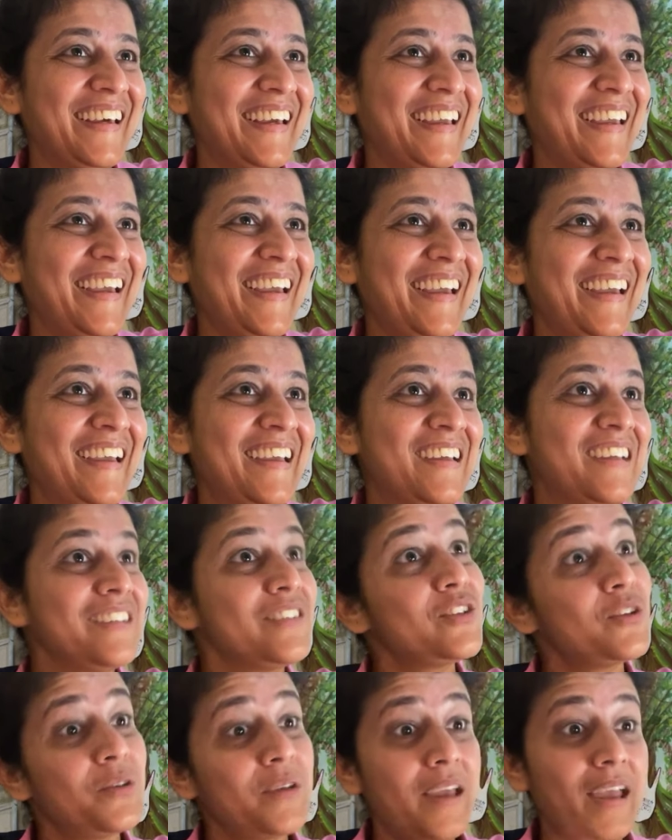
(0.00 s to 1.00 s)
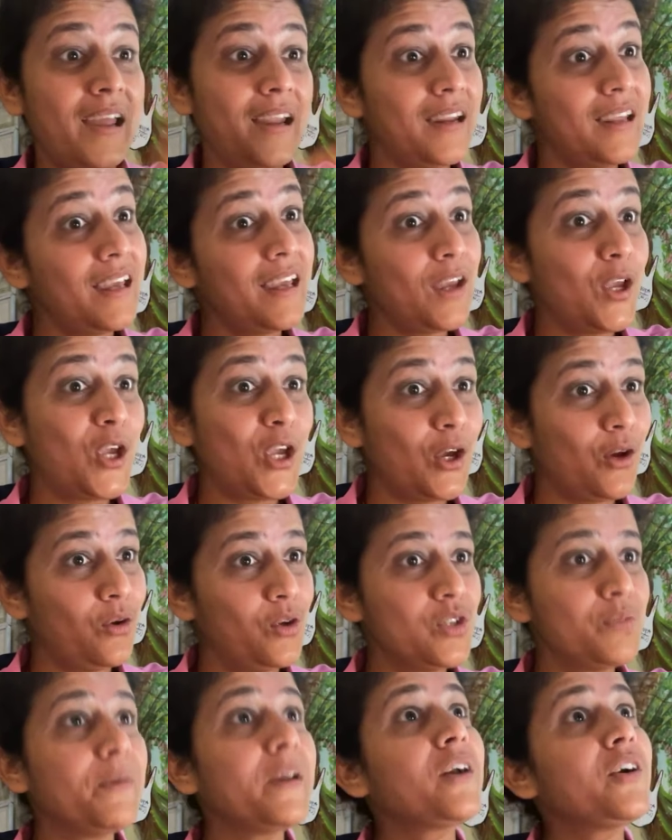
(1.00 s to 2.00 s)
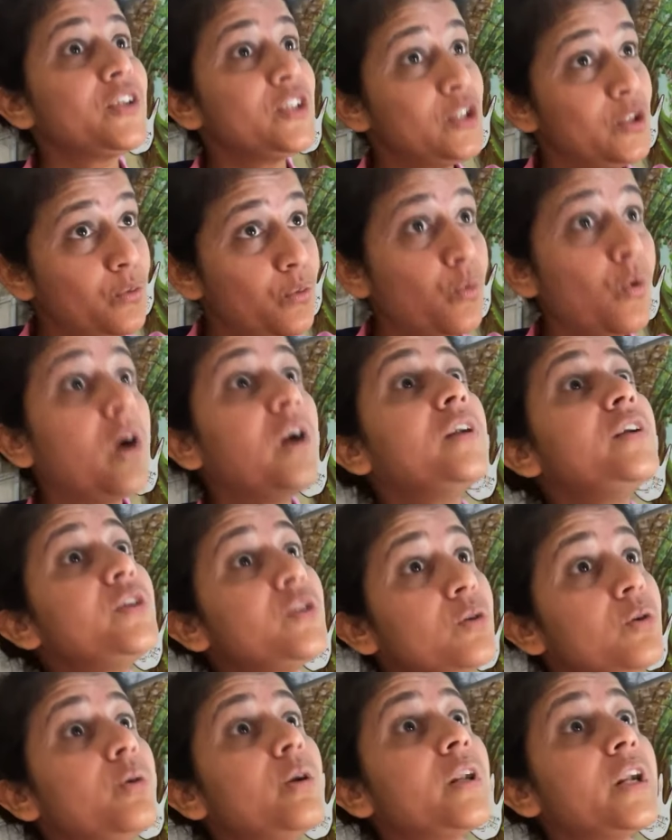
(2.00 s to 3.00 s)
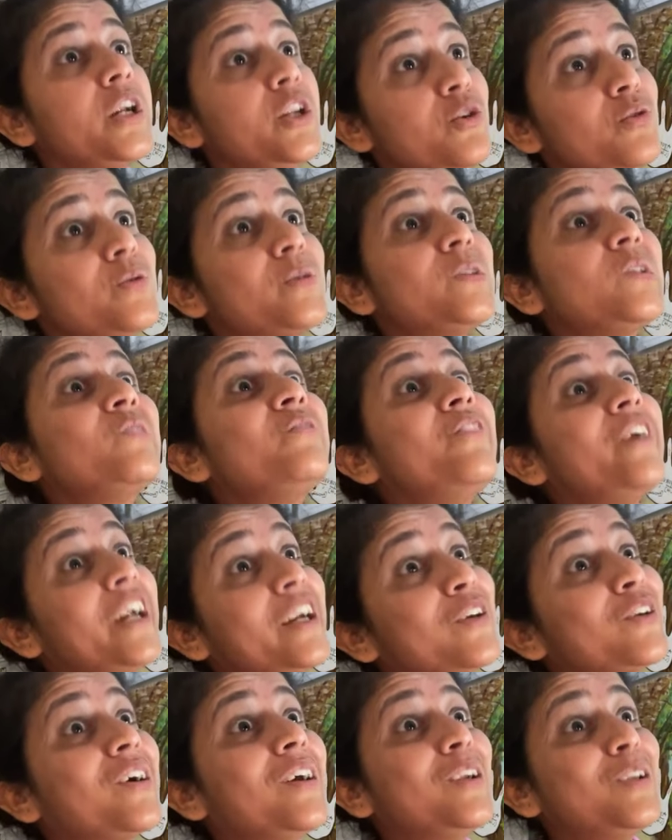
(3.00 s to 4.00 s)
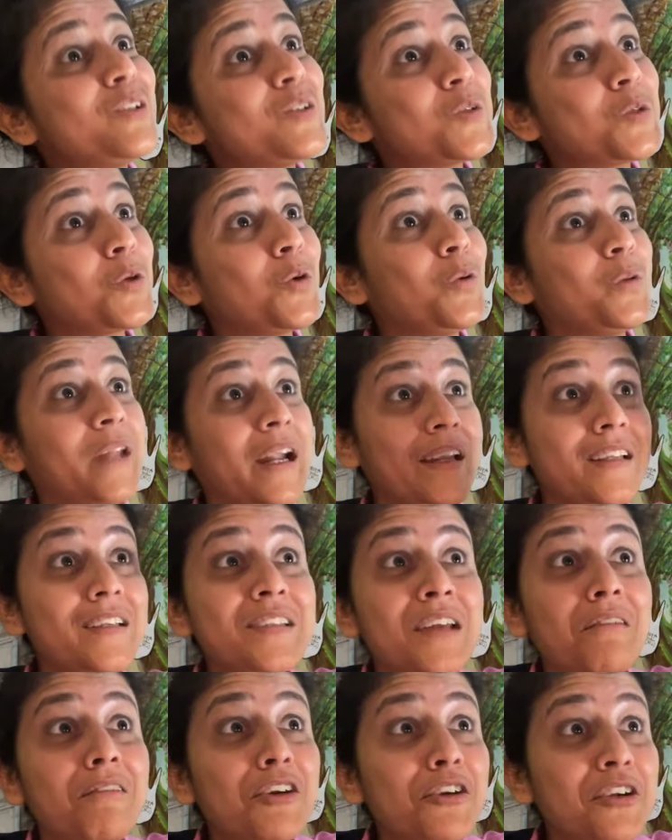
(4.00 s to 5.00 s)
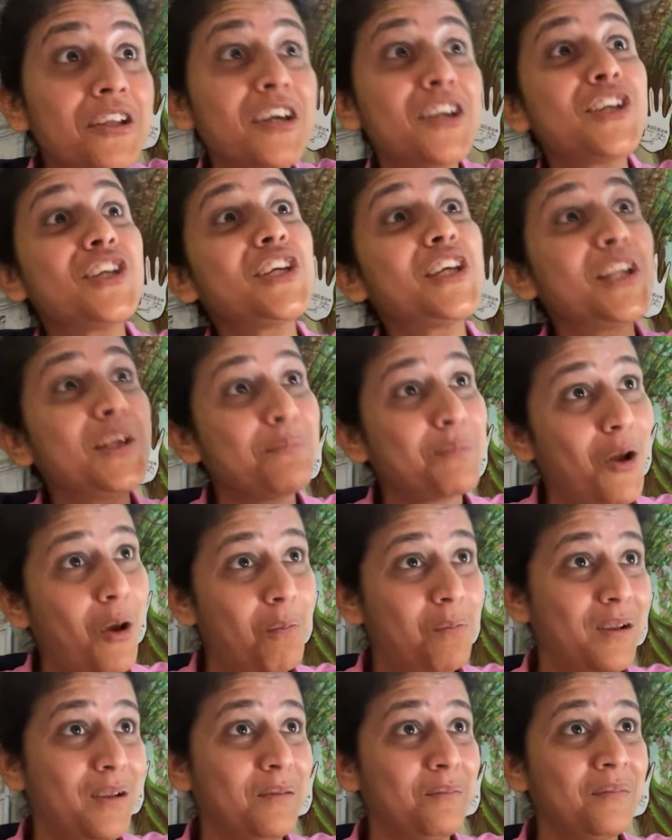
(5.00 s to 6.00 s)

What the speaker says: Okay. So any huge, because you want to reduce the weight also. That is our tertiary problem.